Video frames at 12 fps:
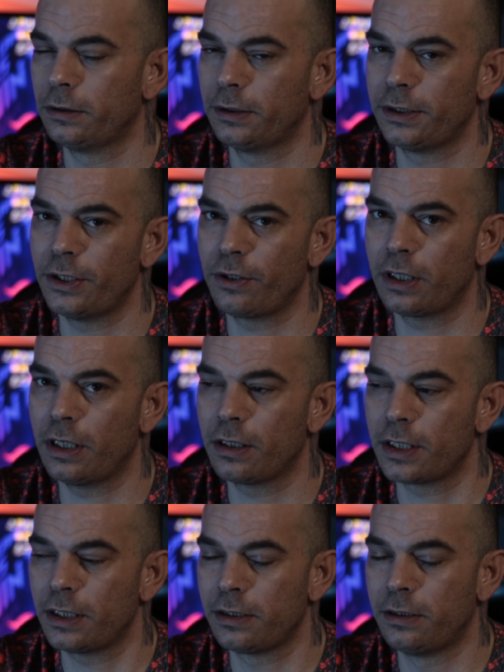I say, okay,
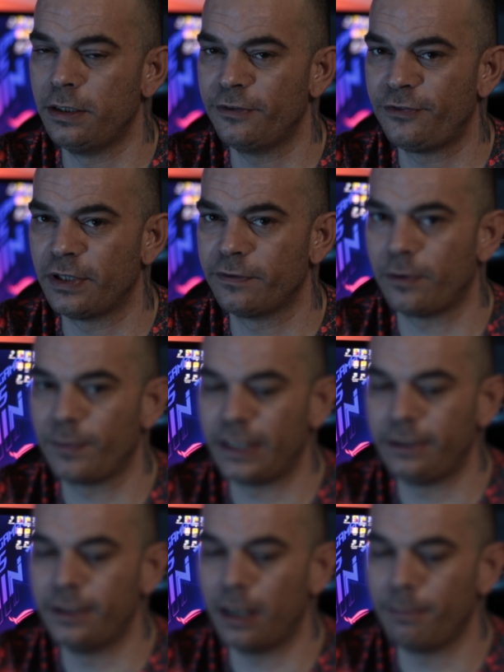that's different from
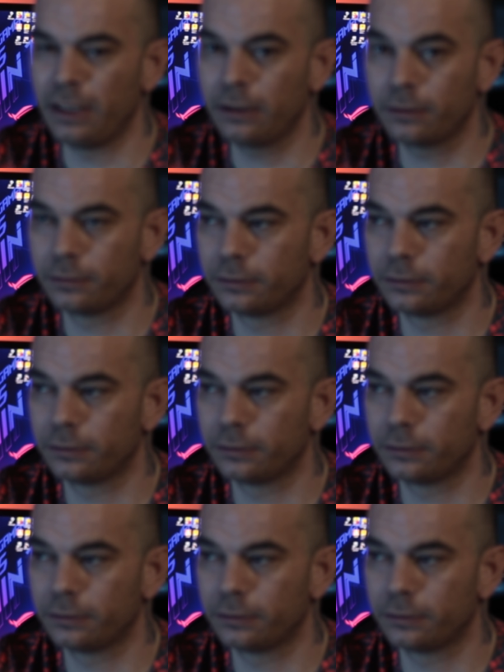the dummy.